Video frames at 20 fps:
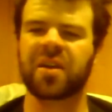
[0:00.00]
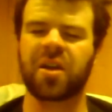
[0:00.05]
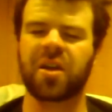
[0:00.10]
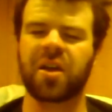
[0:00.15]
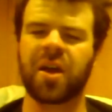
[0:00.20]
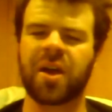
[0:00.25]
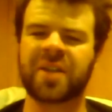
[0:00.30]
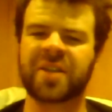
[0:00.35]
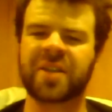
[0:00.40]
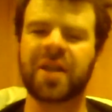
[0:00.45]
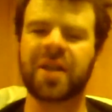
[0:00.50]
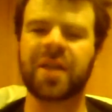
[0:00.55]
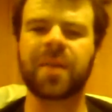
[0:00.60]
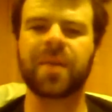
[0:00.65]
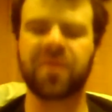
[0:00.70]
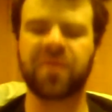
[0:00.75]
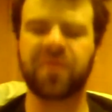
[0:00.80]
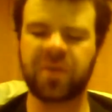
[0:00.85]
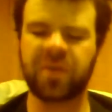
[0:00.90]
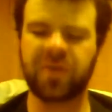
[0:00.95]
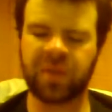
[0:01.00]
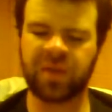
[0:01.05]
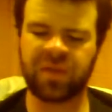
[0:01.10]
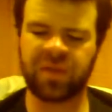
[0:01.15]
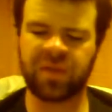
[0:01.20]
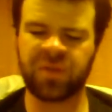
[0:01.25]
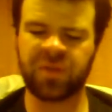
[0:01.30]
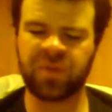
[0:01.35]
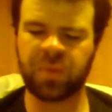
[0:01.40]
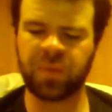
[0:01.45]
I stopped a
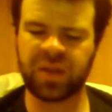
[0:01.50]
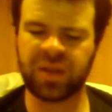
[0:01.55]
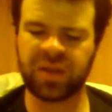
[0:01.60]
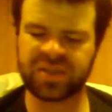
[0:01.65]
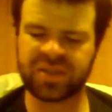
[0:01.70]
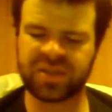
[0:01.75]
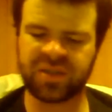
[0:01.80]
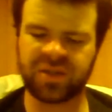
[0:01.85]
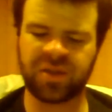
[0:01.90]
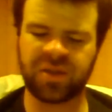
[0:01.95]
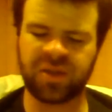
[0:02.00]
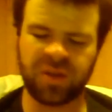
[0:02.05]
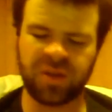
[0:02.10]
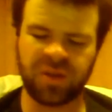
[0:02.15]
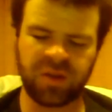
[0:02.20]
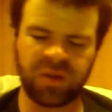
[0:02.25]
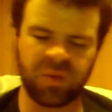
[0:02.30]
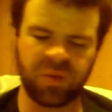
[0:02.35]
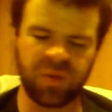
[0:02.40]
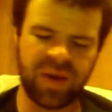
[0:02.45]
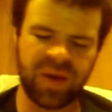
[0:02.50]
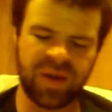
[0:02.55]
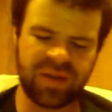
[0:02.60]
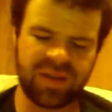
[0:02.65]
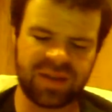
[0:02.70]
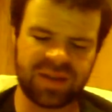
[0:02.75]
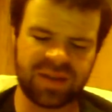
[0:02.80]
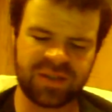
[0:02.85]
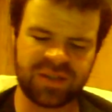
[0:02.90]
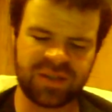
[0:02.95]
few places along the way
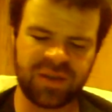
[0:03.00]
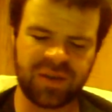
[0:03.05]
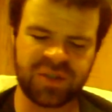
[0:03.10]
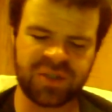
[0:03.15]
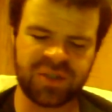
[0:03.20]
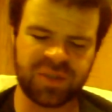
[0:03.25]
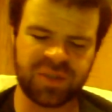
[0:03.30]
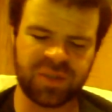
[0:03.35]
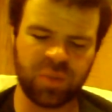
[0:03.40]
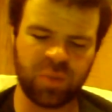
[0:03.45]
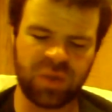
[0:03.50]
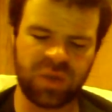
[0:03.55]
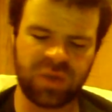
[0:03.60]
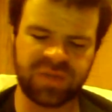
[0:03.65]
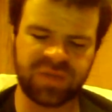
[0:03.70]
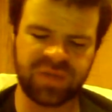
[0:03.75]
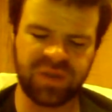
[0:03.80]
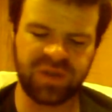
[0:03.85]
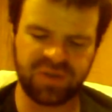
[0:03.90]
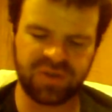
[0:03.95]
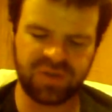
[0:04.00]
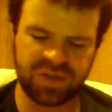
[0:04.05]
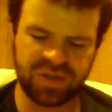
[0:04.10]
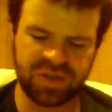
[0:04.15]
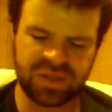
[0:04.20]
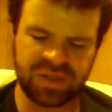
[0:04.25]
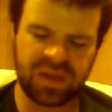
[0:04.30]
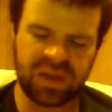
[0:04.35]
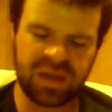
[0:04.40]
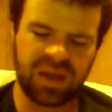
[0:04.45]
that I saw just some points of interest.